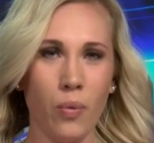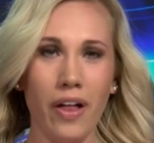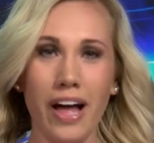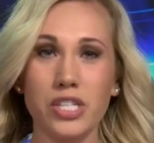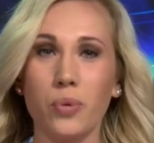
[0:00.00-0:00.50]
Well,
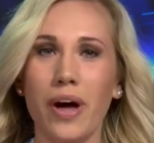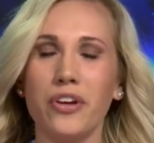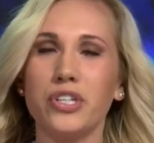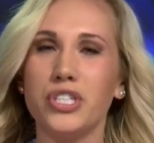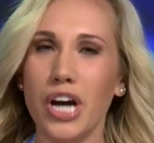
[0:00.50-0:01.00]
as the
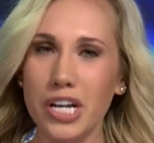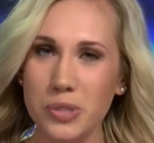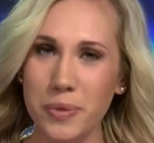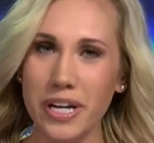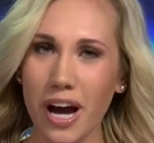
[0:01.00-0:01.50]
weather does
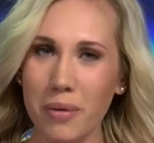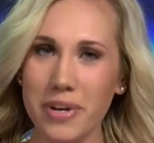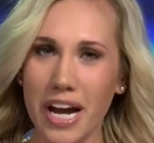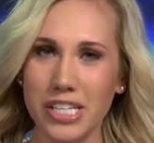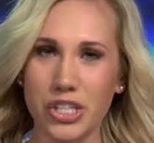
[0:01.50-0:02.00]
become
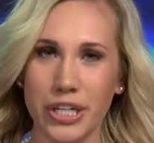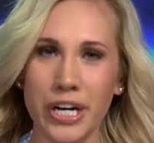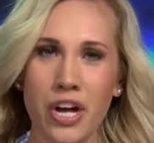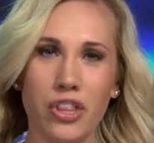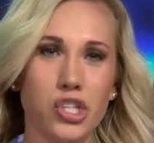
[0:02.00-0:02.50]
nicer,
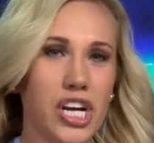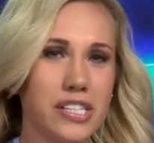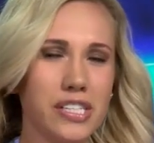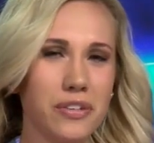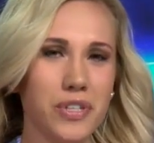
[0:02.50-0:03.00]
the
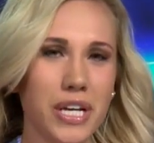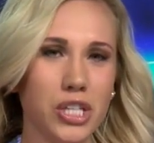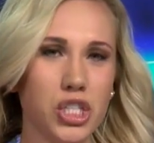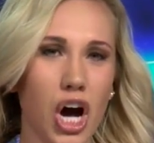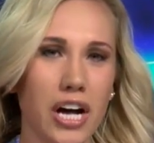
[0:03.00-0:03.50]
chances of seeing a
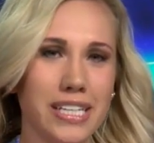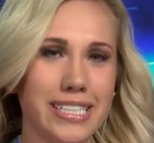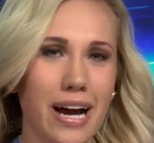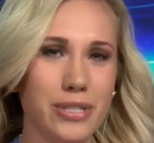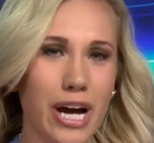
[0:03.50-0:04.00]
dog in
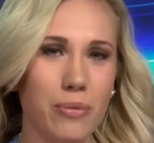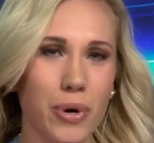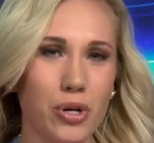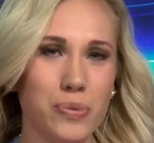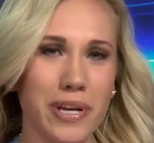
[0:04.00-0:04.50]
downtown
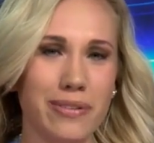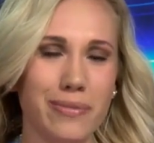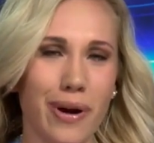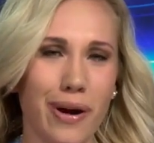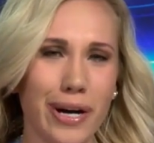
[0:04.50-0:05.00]
Bozeman
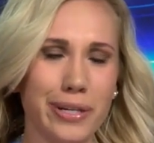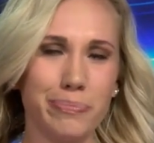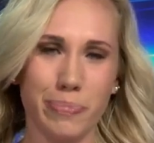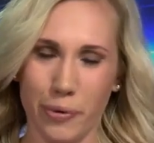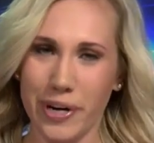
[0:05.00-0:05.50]
are
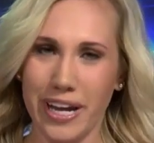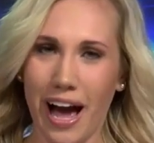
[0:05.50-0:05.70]
pretty